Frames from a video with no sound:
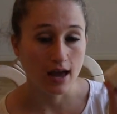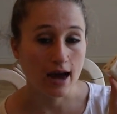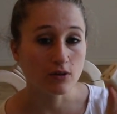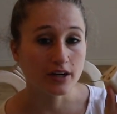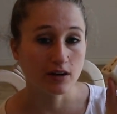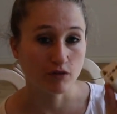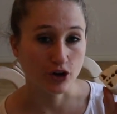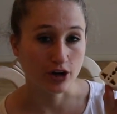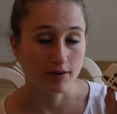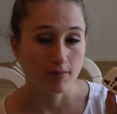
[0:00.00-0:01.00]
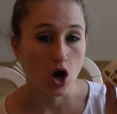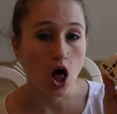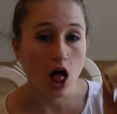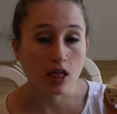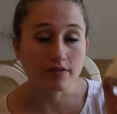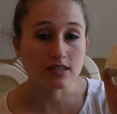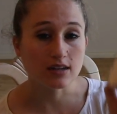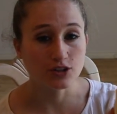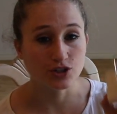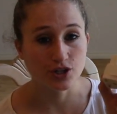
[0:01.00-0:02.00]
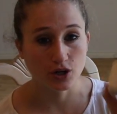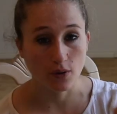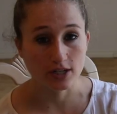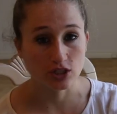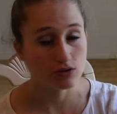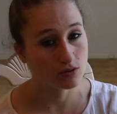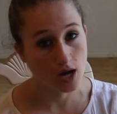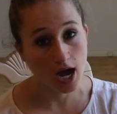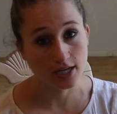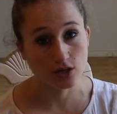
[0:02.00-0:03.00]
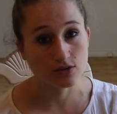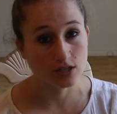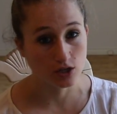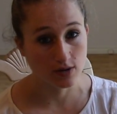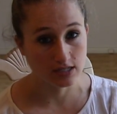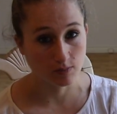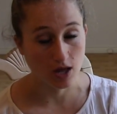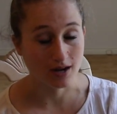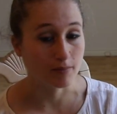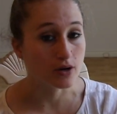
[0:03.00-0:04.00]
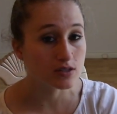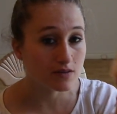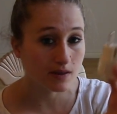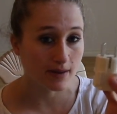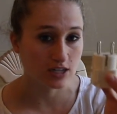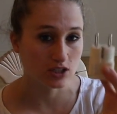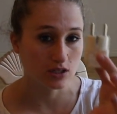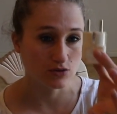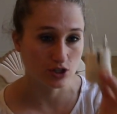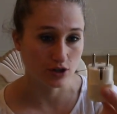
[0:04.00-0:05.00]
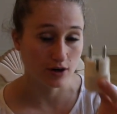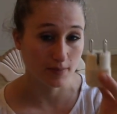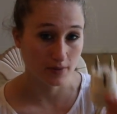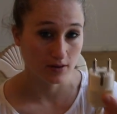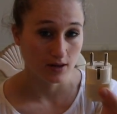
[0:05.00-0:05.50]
outlet converter. All of these countries you're going to do not use a US plug. Most of them actually use Europe.